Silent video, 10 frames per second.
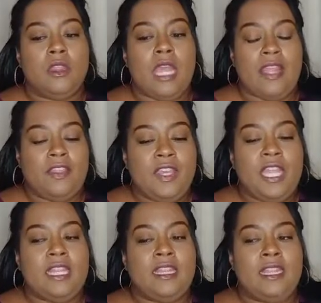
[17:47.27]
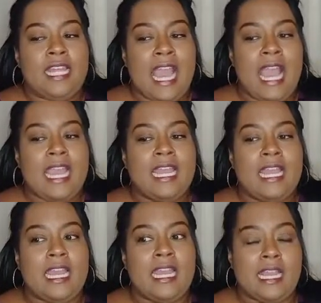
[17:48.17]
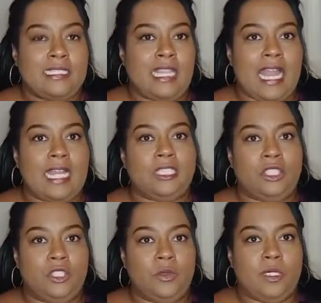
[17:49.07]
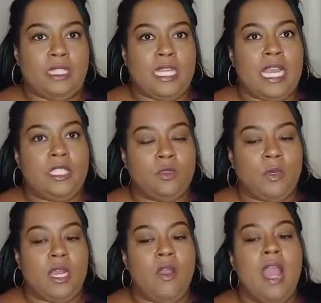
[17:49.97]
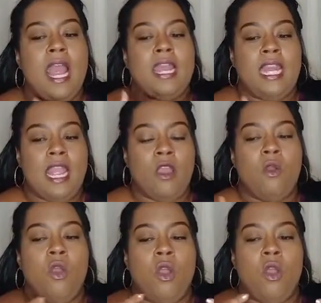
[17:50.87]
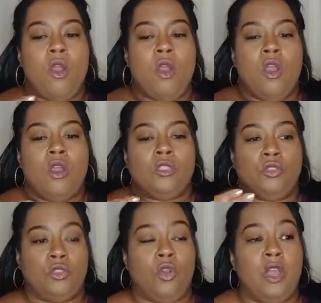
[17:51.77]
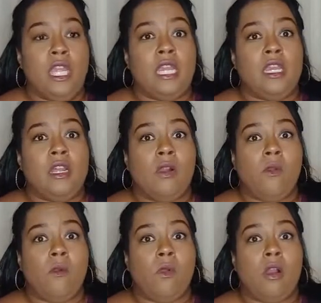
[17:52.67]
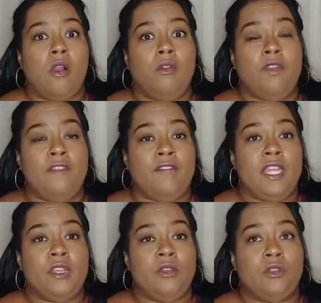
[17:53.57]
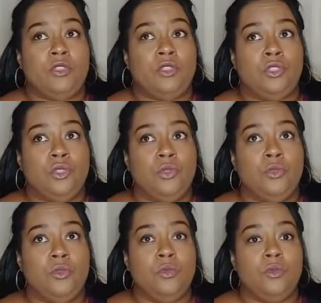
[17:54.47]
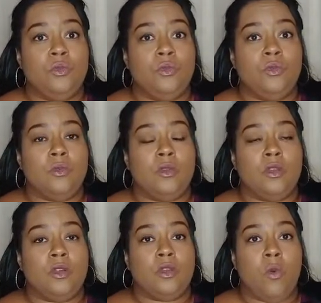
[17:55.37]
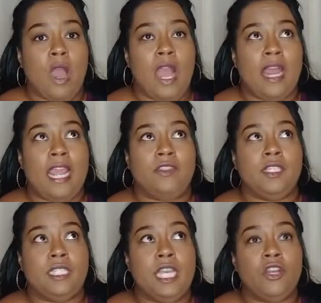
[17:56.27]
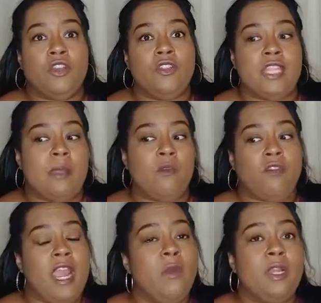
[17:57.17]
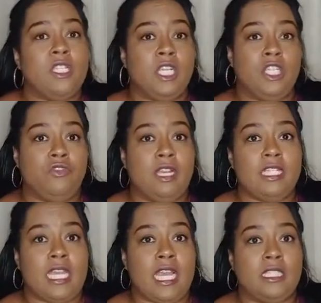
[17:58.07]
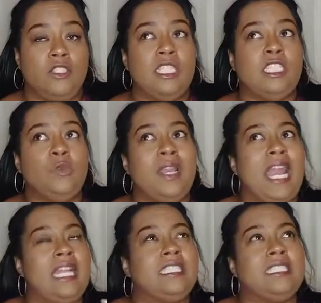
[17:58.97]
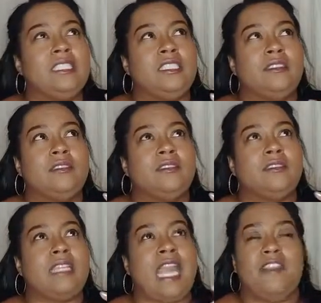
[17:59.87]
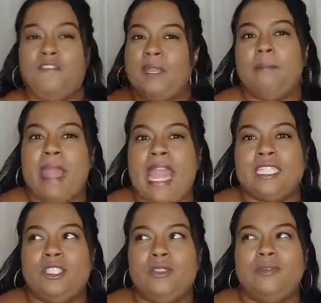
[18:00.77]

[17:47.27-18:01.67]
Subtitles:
I think that has a lot to do with it as well. Now, so Toya reveals to Quad at the dinner that Mariah went and took a drug test. So this is when I kind of flip back to,